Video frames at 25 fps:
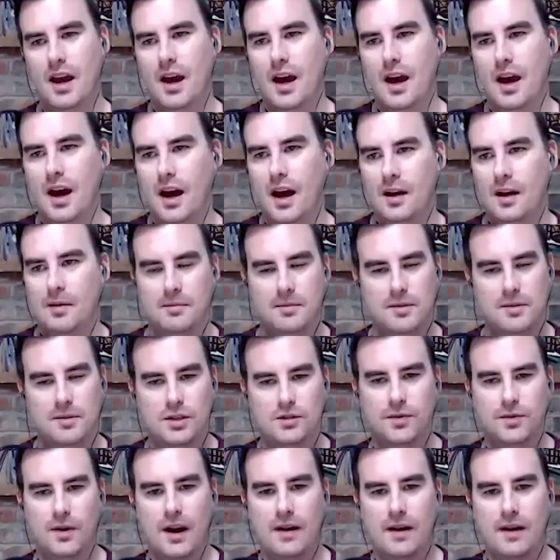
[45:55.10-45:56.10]
Um,
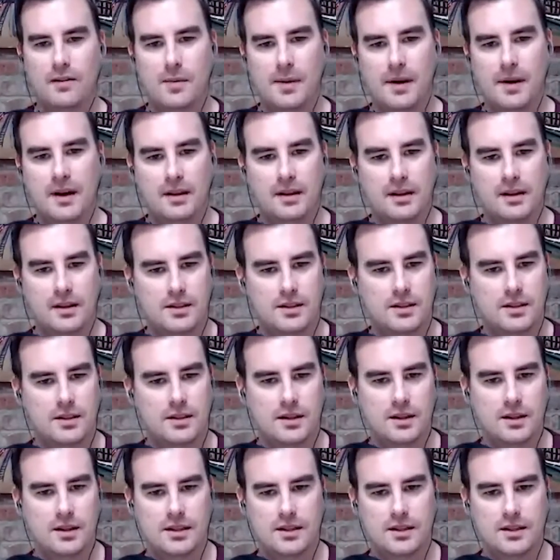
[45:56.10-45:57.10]
just for everybody that's
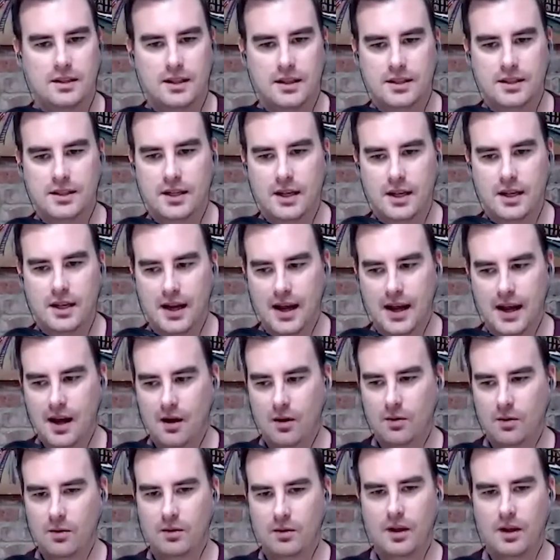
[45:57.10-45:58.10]
that's listening
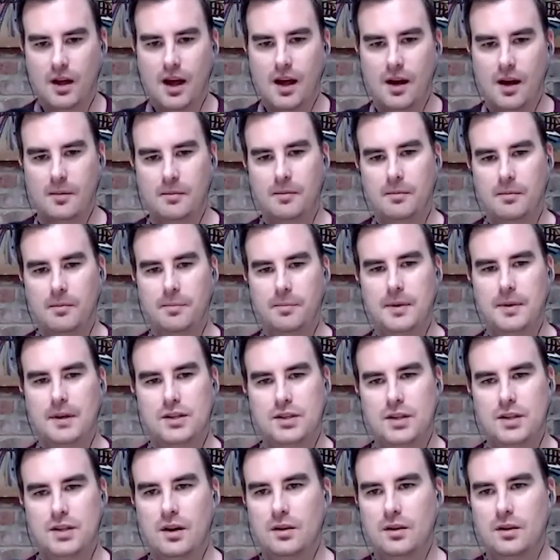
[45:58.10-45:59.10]
now, um, big
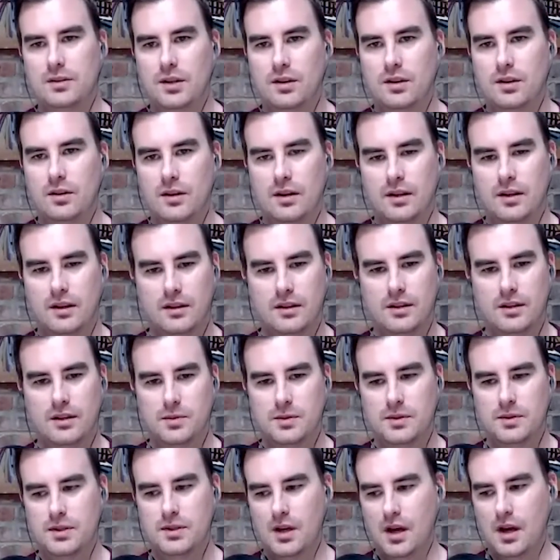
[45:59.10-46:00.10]
shout out to Karan. This
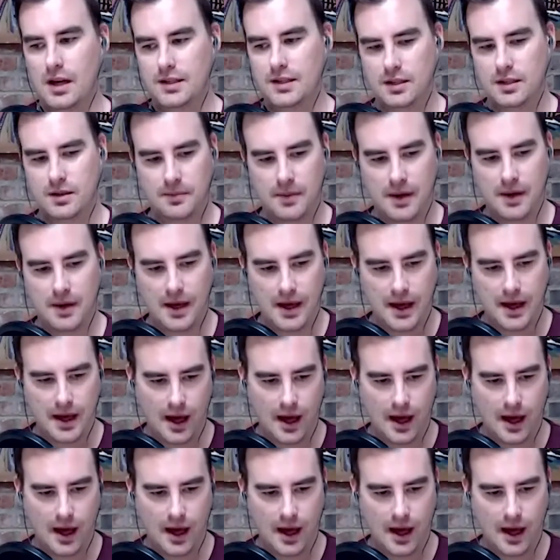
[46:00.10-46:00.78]
was awesome.